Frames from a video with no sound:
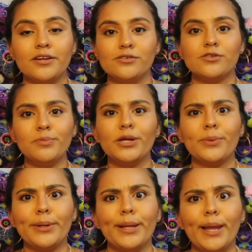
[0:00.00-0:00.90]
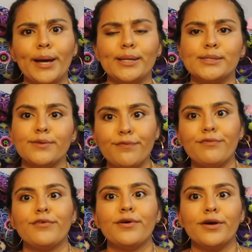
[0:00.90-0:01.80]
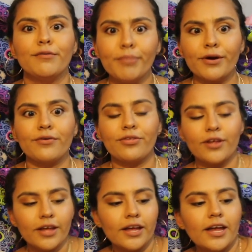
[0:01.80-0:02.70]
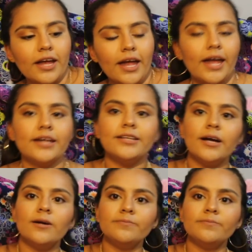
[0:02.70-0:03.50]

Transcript: or something around the lines of birth. And